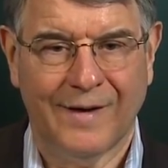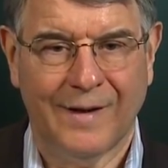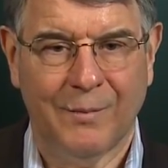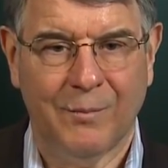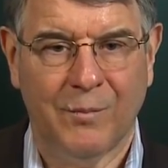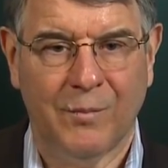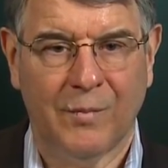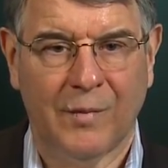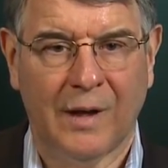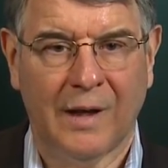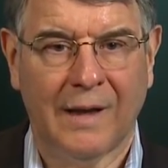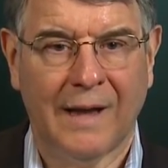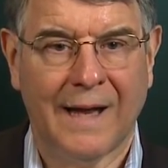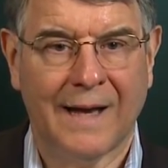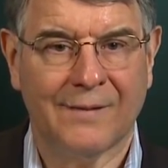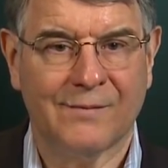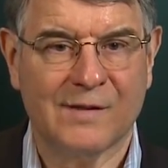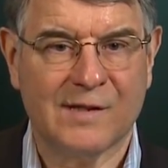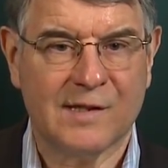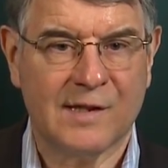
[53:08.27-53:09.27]
and a
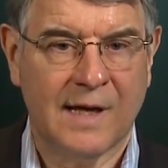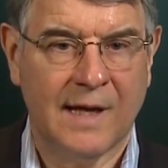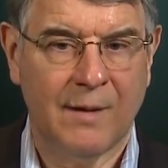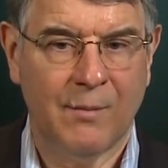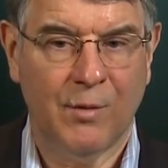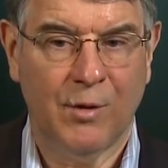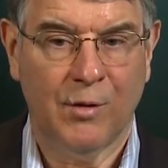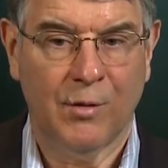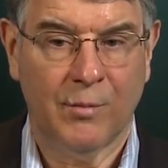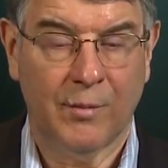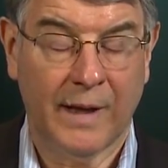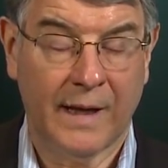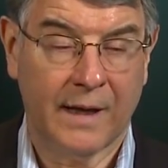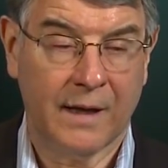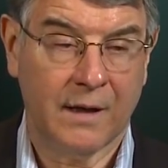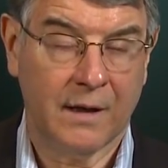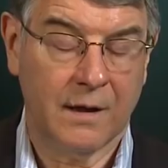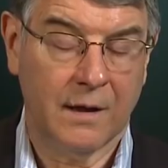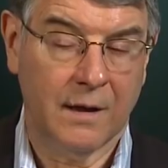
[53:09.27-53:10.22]
lot of us came home like